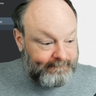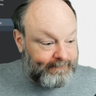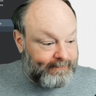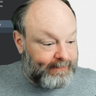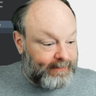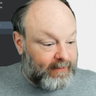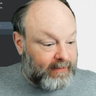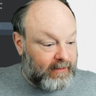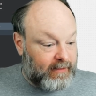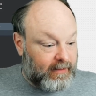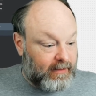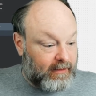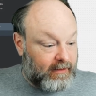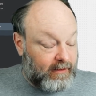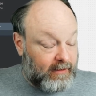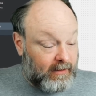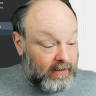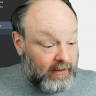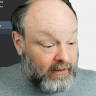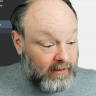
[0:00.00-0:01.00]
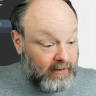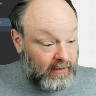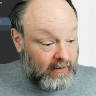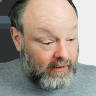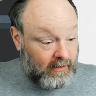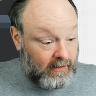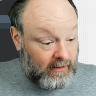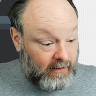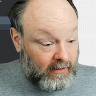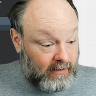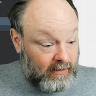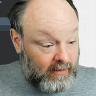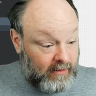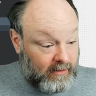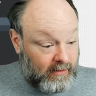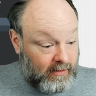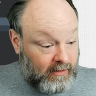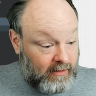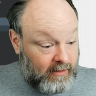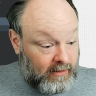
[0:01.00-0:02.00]

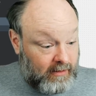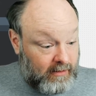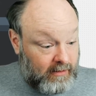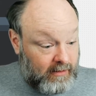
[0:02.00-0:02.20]
(no one is talking)